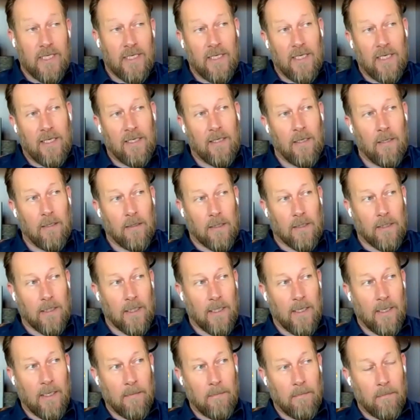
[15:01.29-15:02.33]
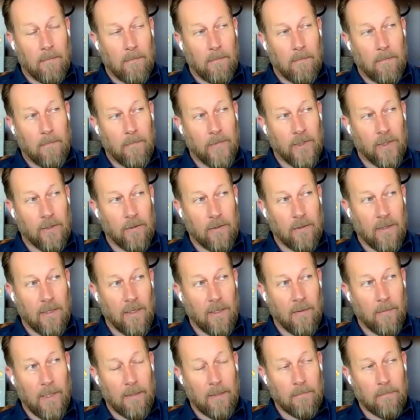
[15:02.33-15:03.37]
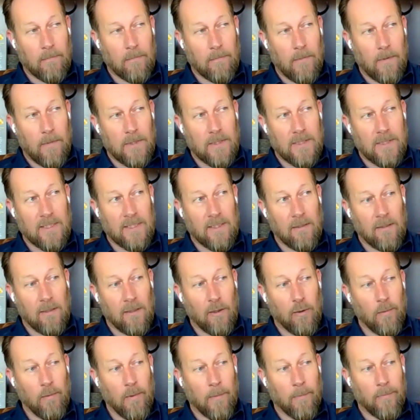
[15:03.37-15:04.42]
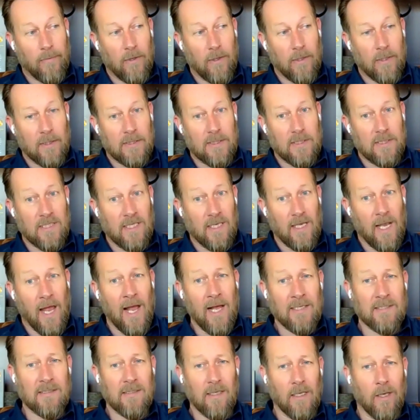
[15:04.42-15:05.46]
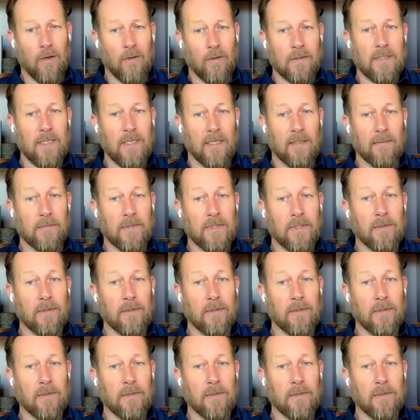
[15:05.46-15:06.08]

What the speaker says: And look, the good thing about steel and aluminum products is they last a long time